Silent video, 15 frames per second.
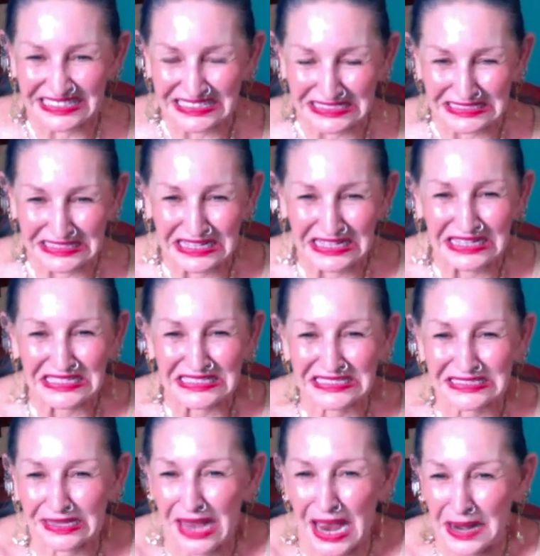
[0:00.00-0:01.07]
sticky,
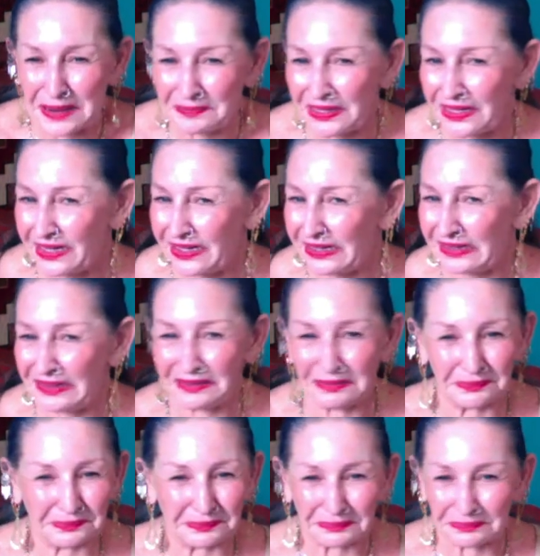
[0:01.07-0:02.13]
slimy
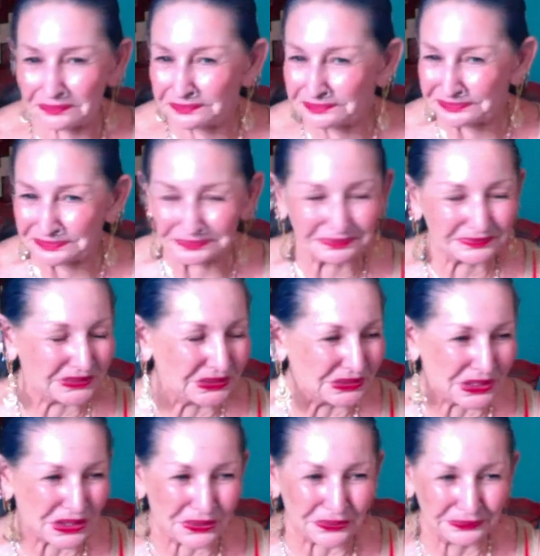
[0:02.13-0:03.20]
you
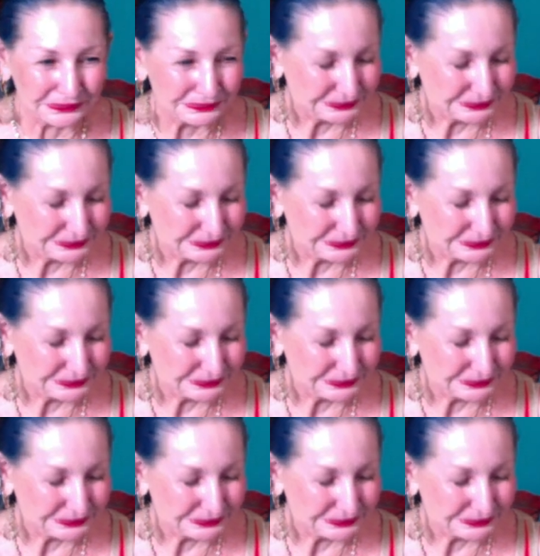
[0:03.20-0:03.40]
know